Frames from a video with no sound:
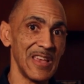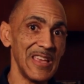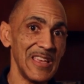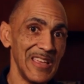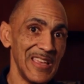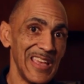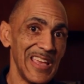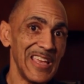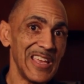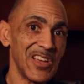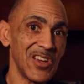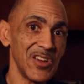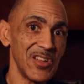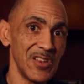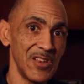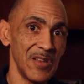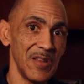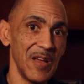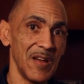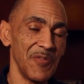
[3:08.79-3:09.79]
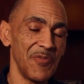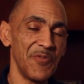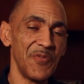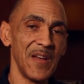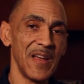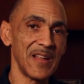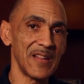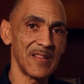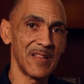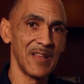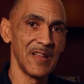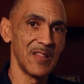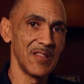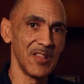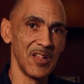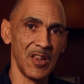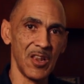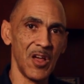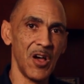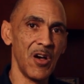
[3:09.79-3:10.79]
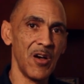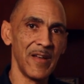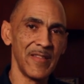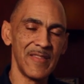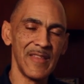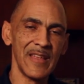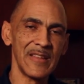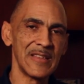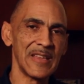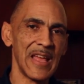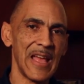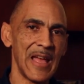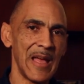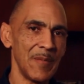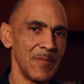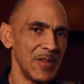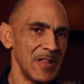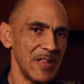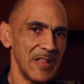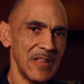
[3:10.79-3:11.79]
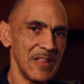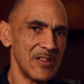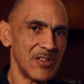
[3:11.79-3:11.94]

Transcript: He couldn't affect the law at that time.